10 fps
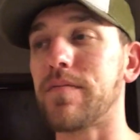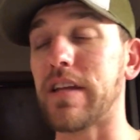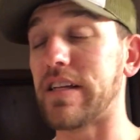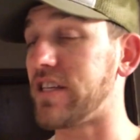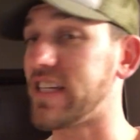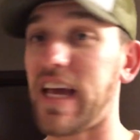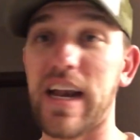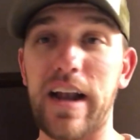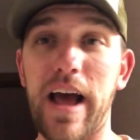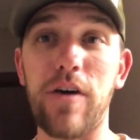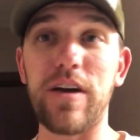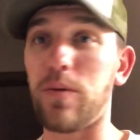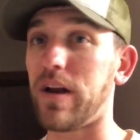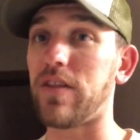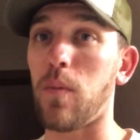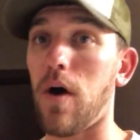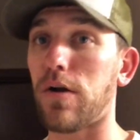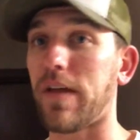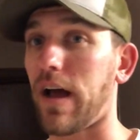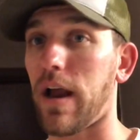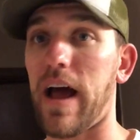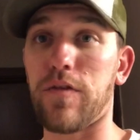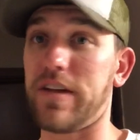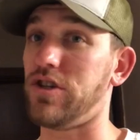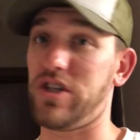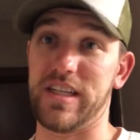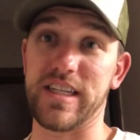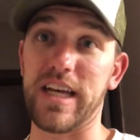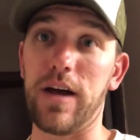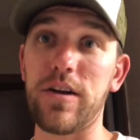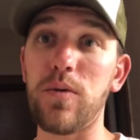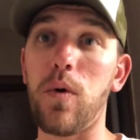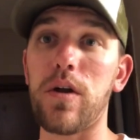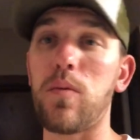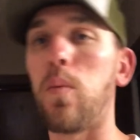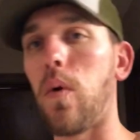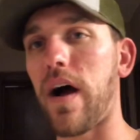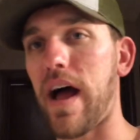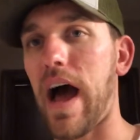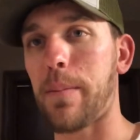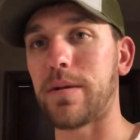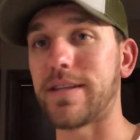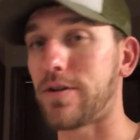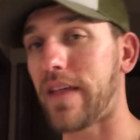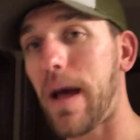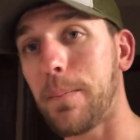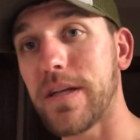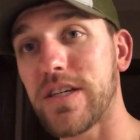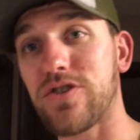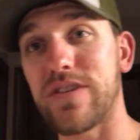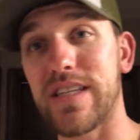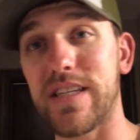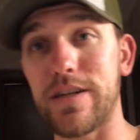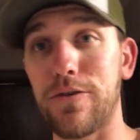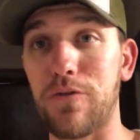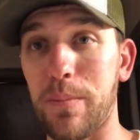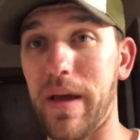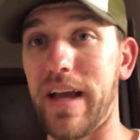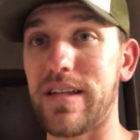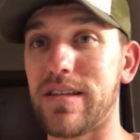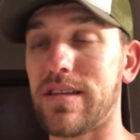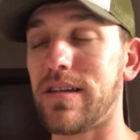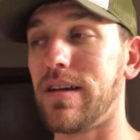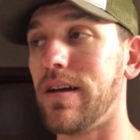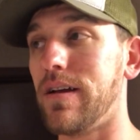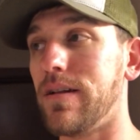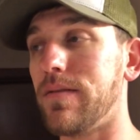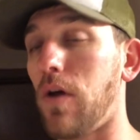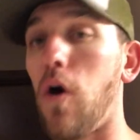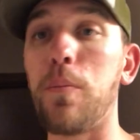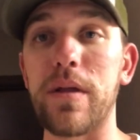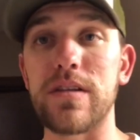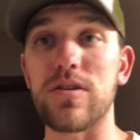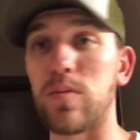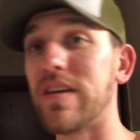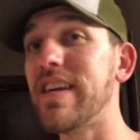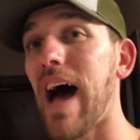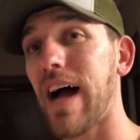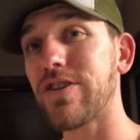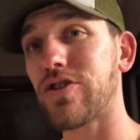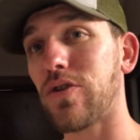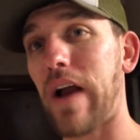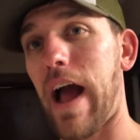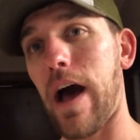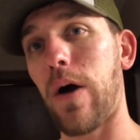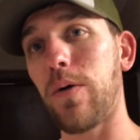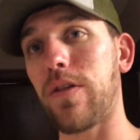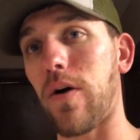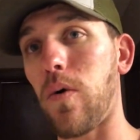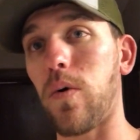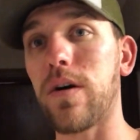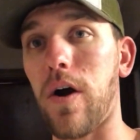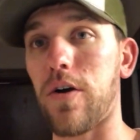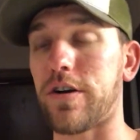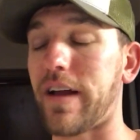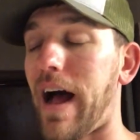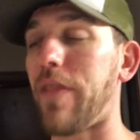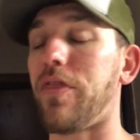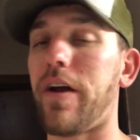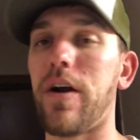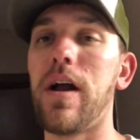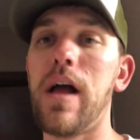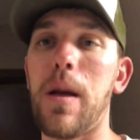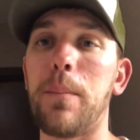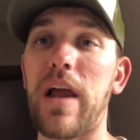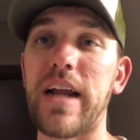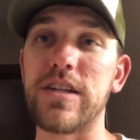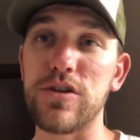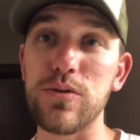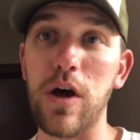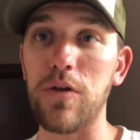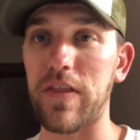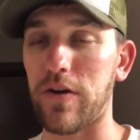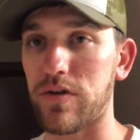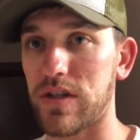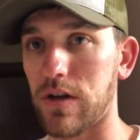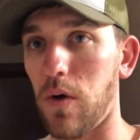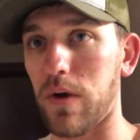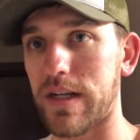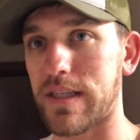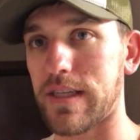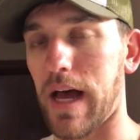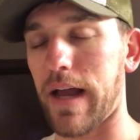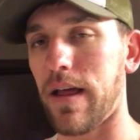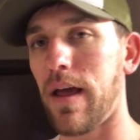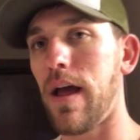it skidded out, it went in the water, they got out, they just didn't tell anyone what happened. So that mystery still remains open. So not sure how the whole car got there, but I do know that there's no one inside.